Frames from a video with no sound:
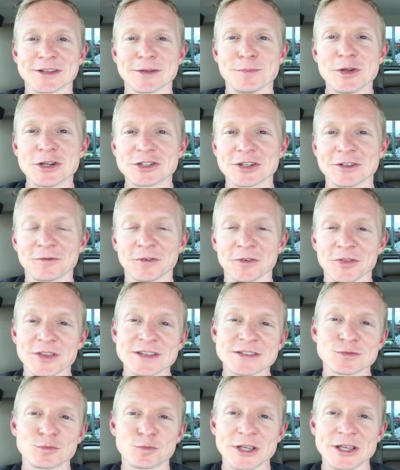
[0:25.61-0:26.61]
The mission for
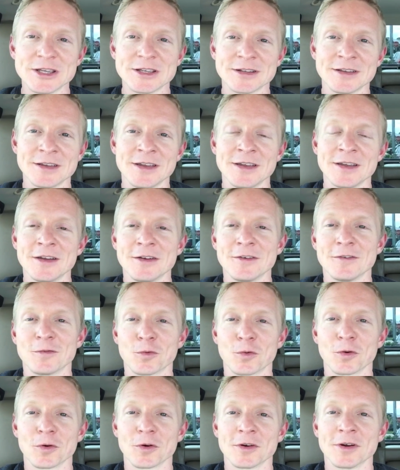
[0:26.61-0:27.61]
this week,
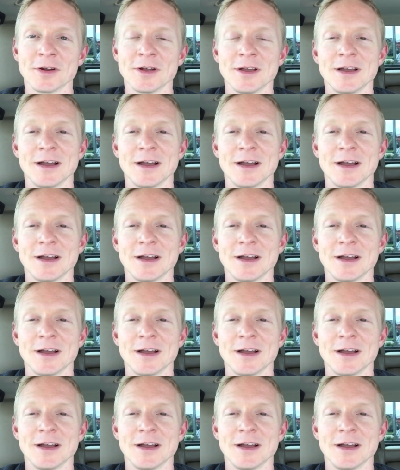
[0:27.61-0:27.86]
for